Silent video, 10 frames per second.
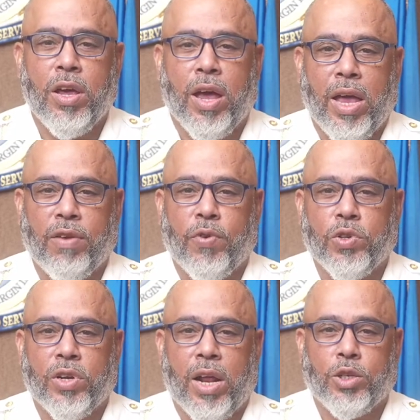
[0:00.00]
and the
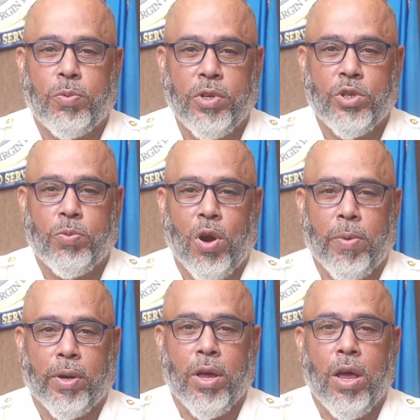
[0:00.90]
Virgin Islands Police
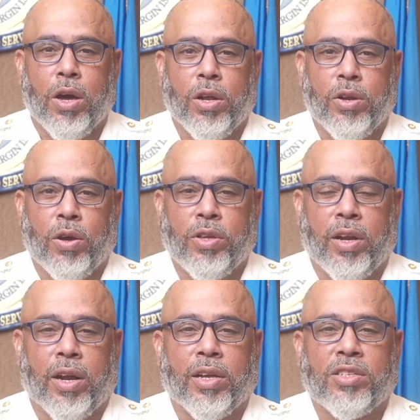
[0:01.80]
Department conducting
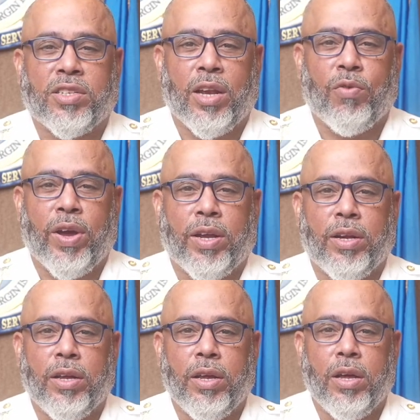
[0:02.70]
an accelerated